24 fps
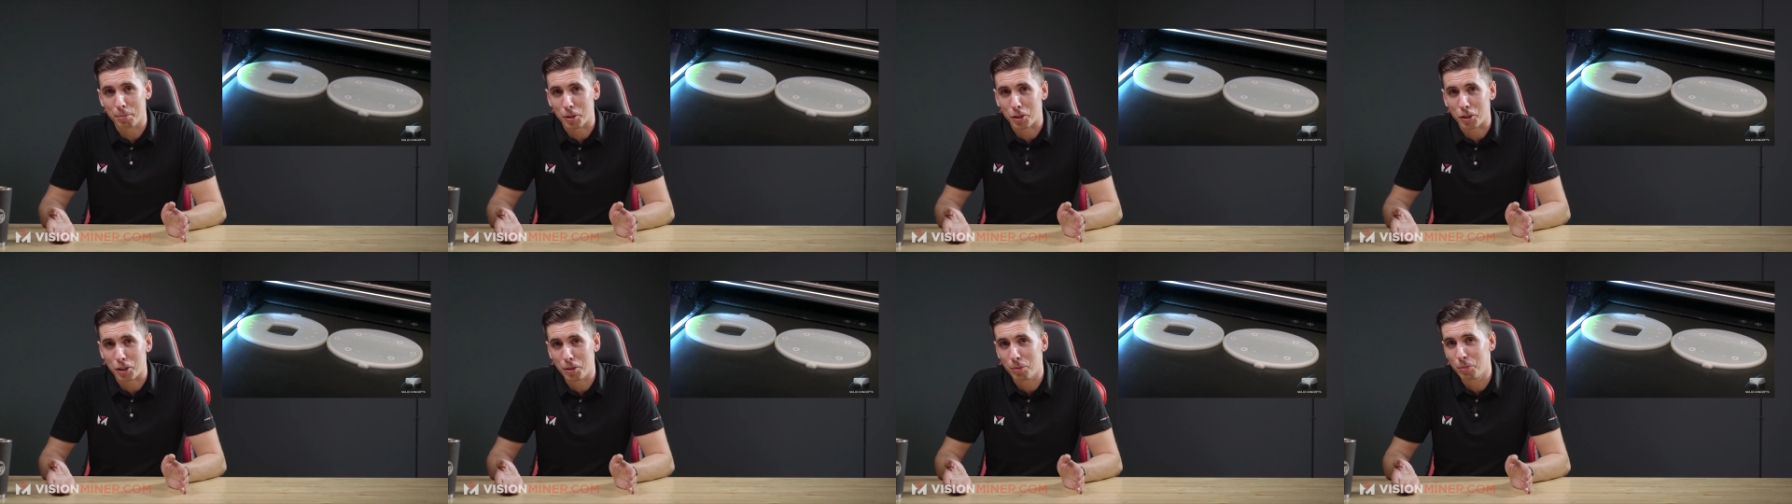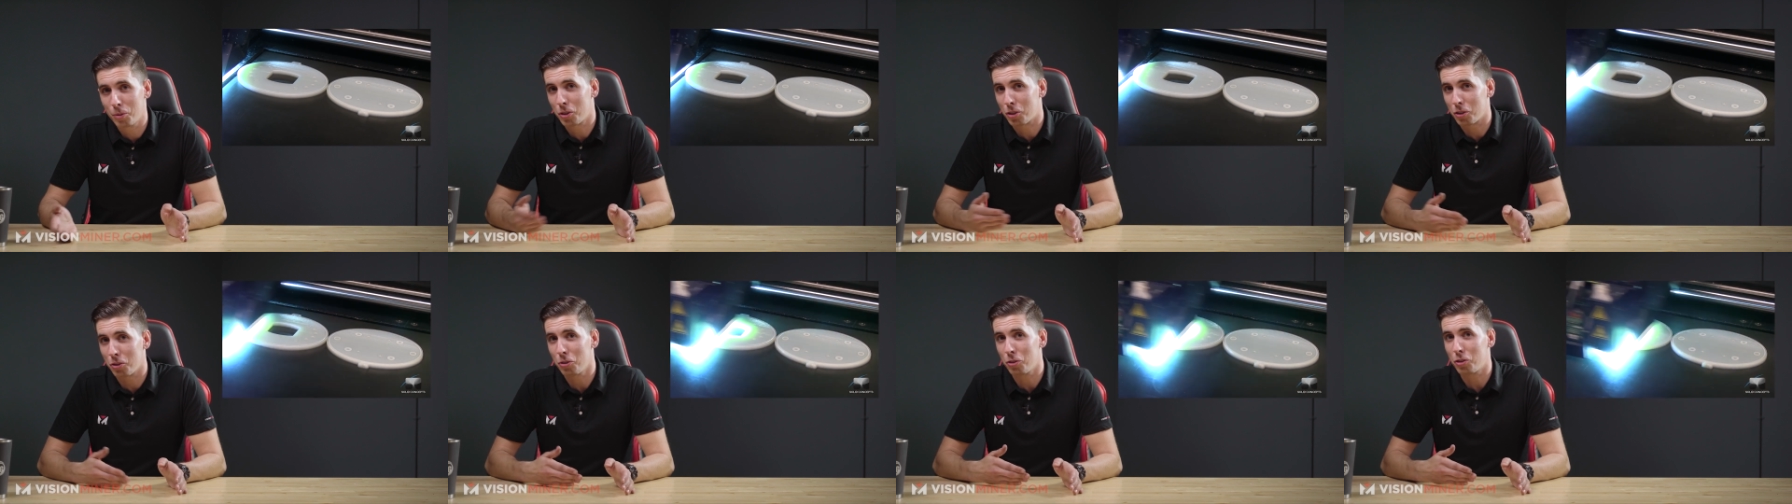machine
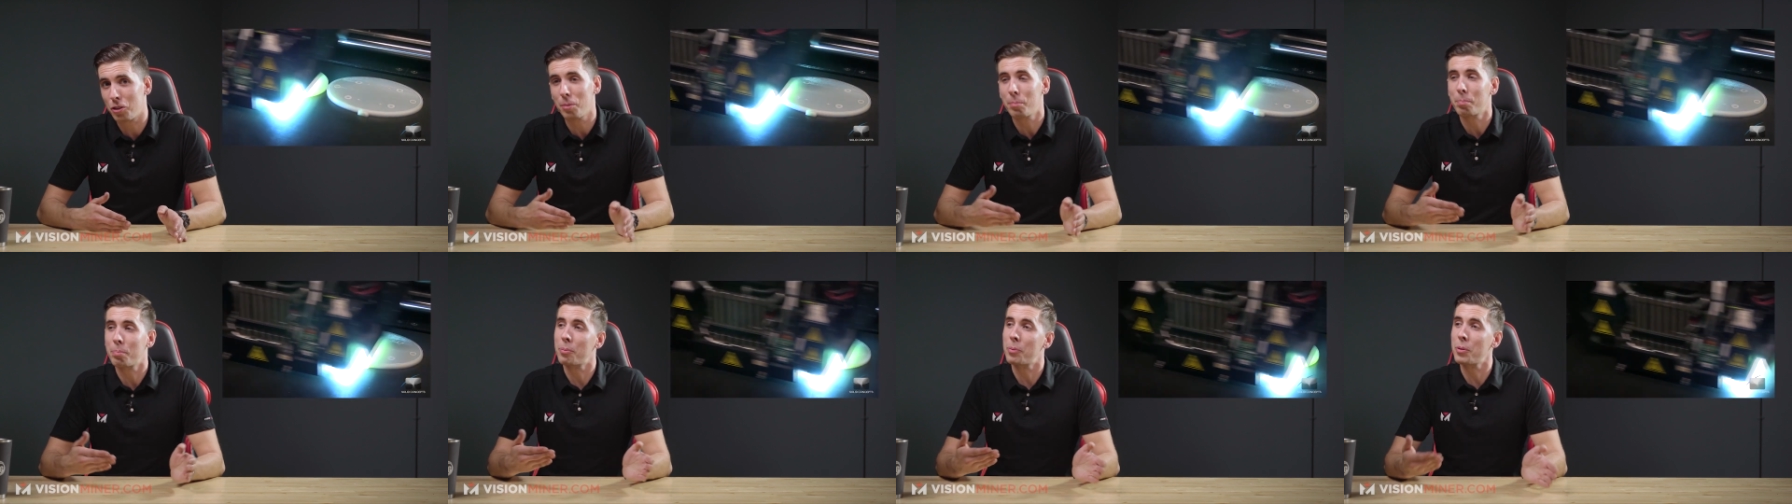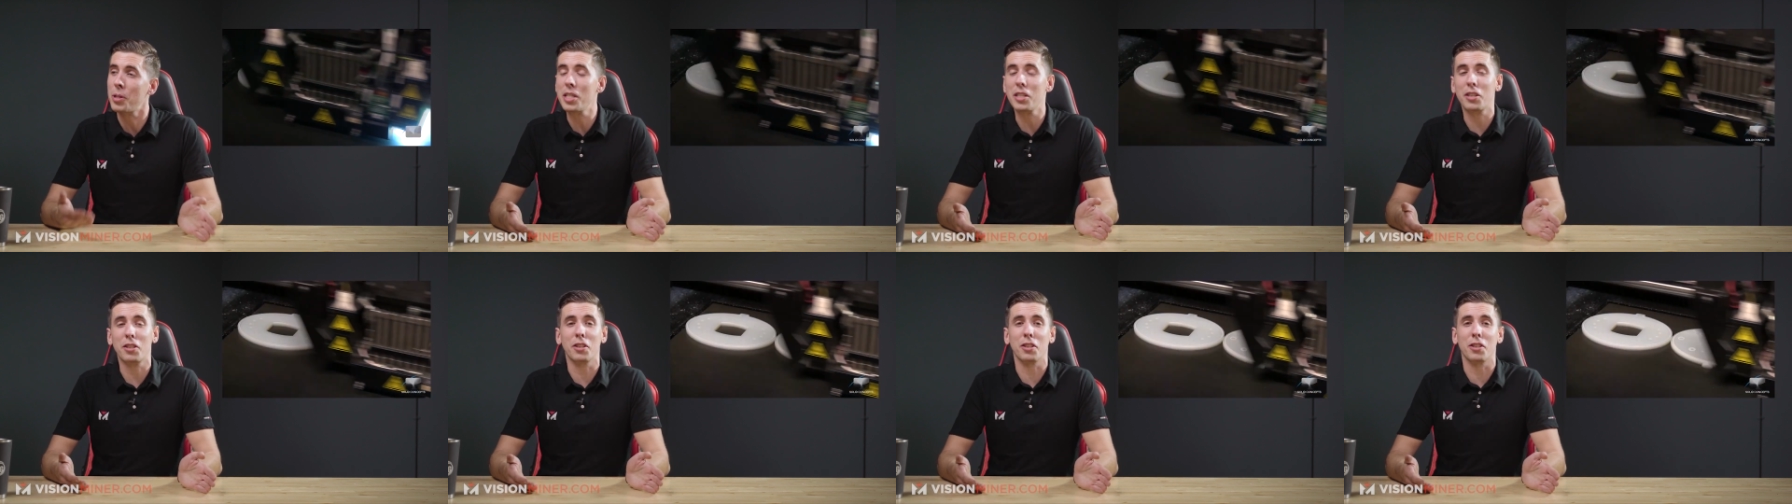was used to
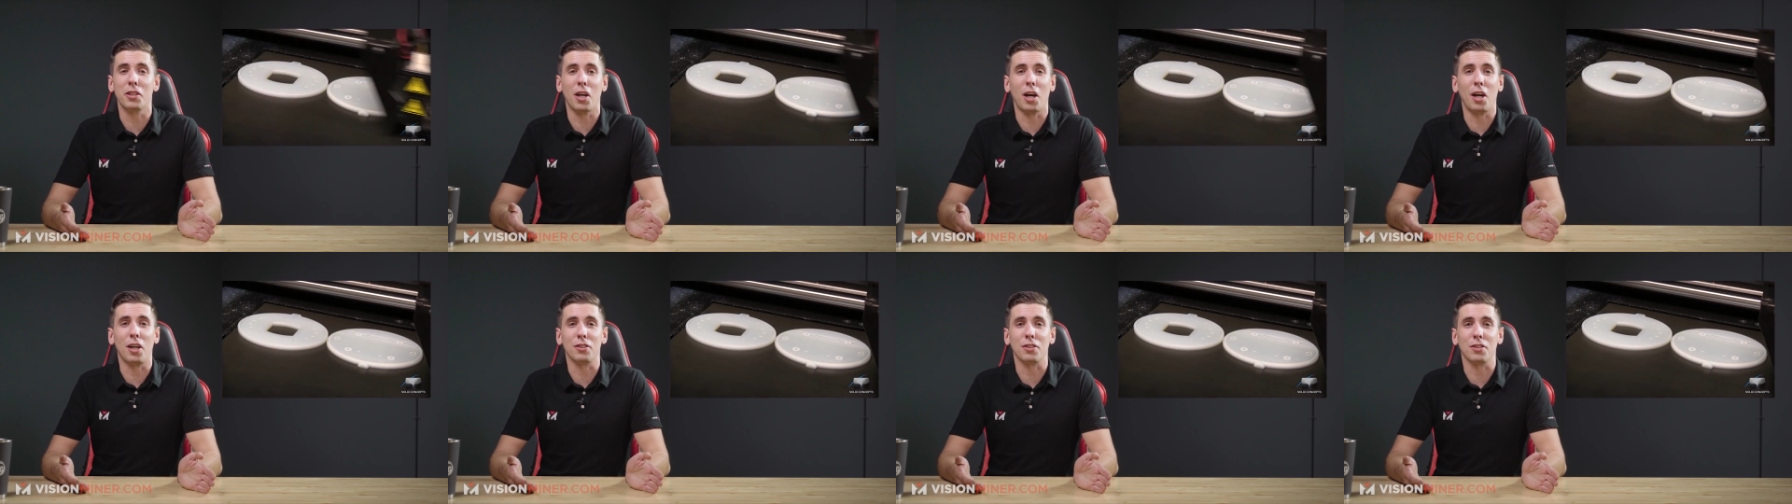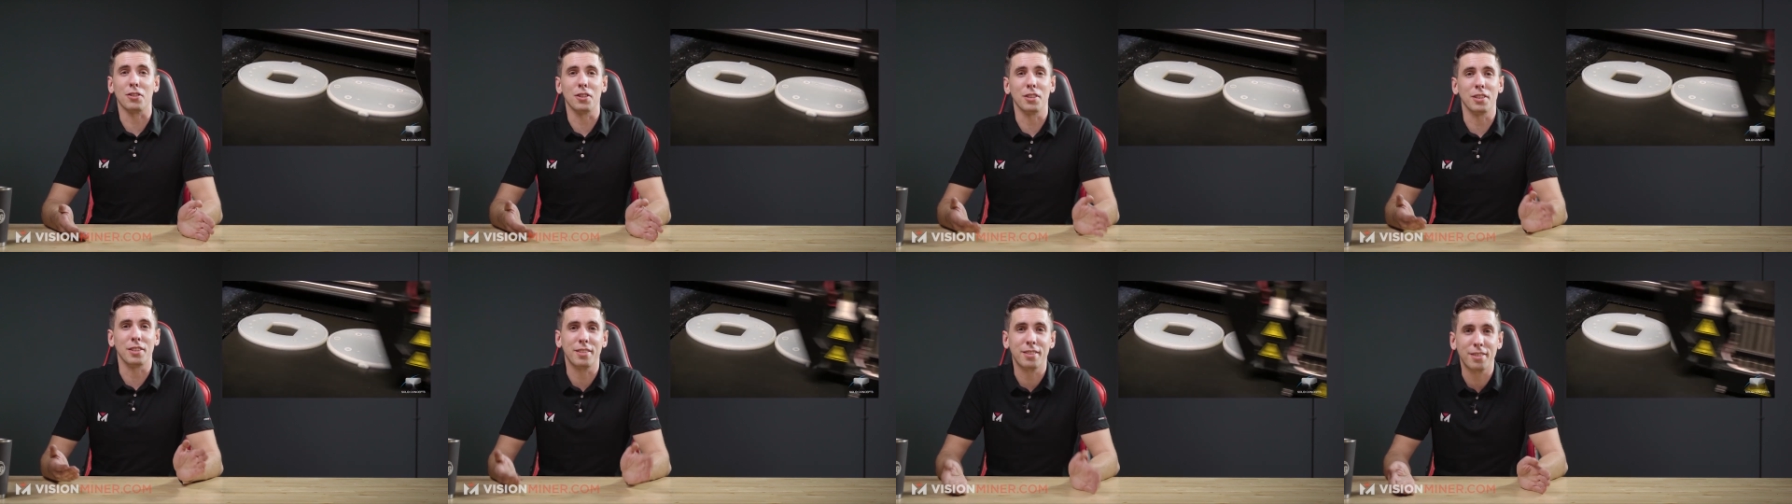print the
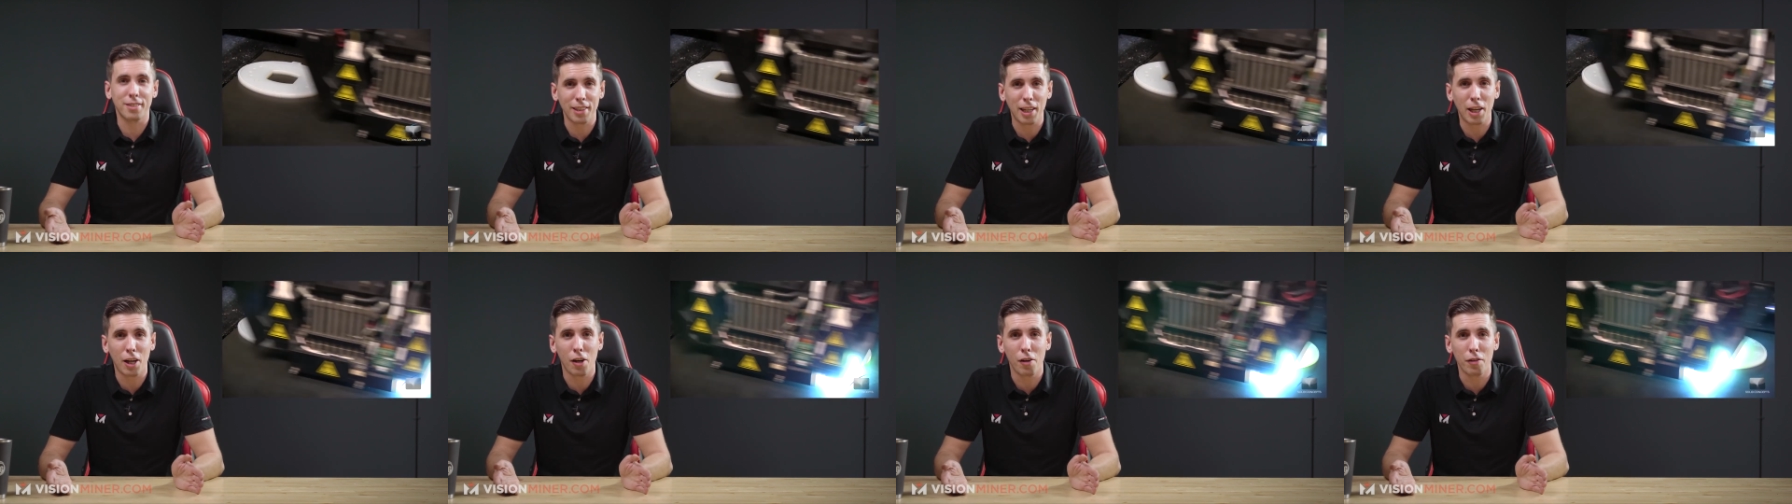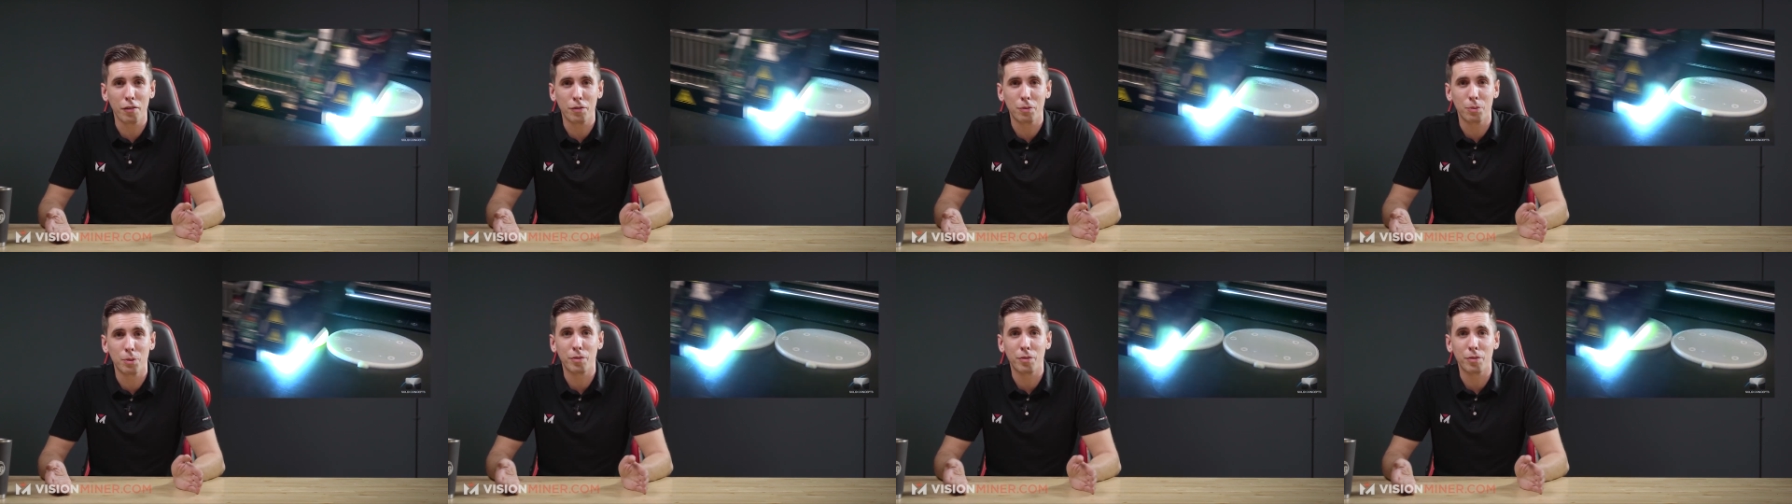nozzle itself